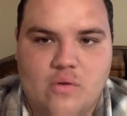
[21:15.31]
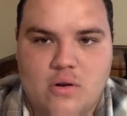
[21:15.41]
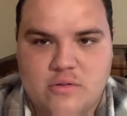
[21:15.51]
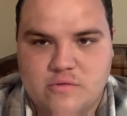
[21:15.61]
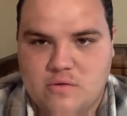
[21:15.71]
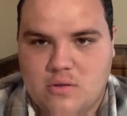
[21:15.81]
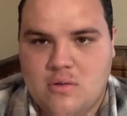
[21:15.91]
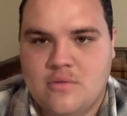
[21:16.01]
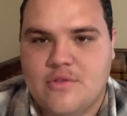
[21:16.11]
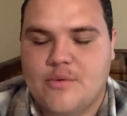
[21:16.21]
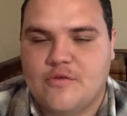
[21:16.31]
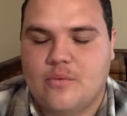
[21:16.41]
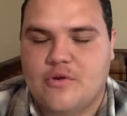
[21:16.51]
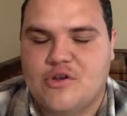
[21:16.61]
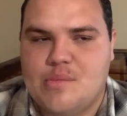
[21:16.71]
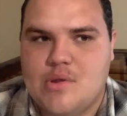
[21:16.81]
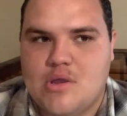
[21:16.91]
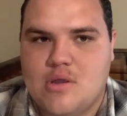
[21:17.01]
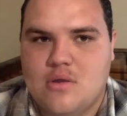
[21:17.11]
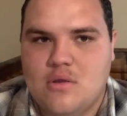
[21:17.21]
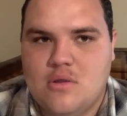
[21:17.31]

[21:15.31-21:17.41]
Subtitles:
Arkansas, there was going to be